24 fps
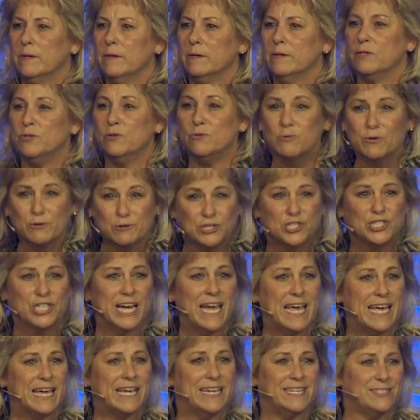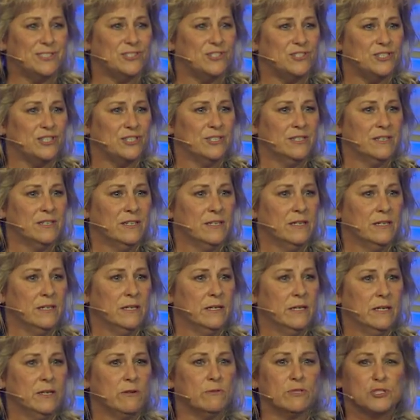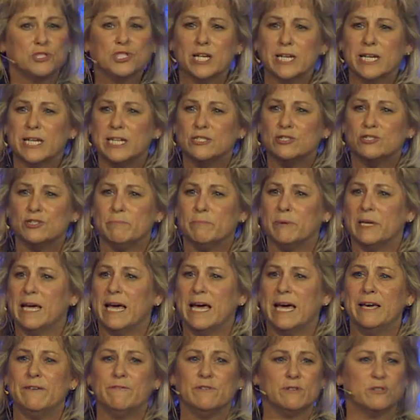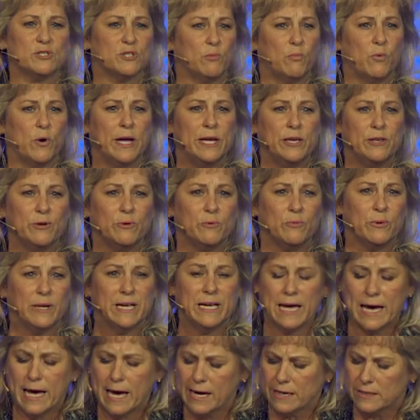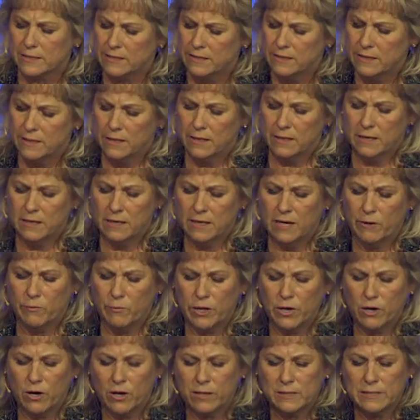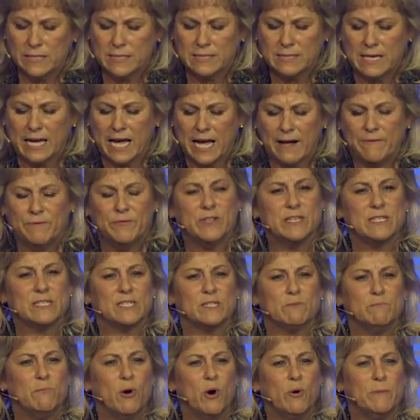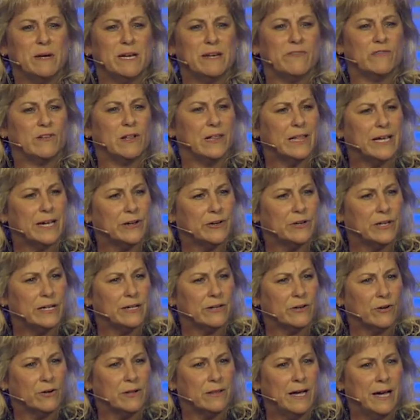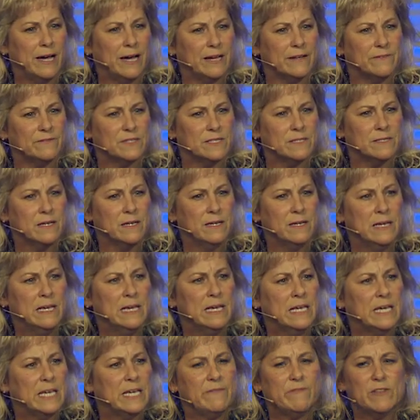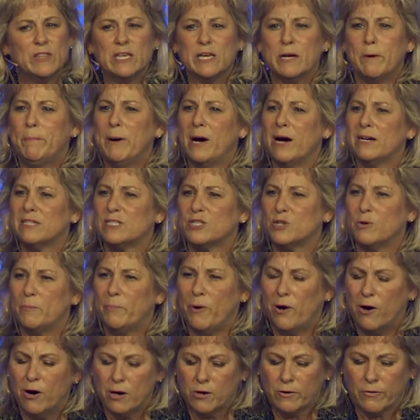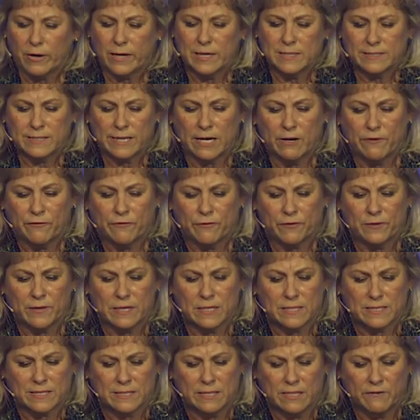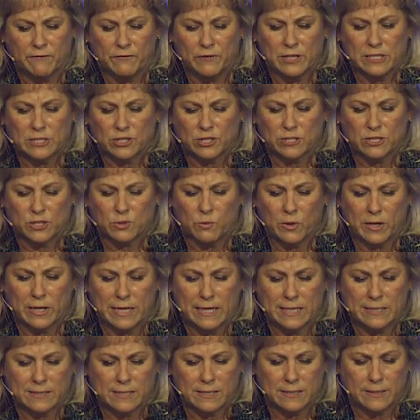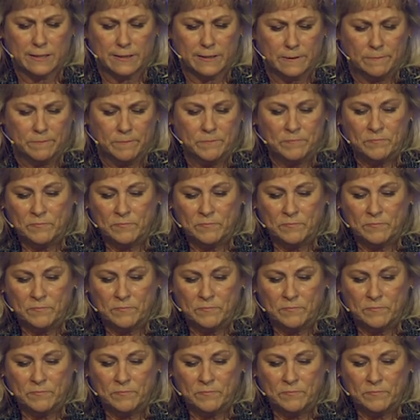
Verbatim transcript: You will change. You will change your behaviors, the way you react. And we all need to have this moment of clarity in our lives. Even the apostle Paul cries out for this in Ephesians 1:18.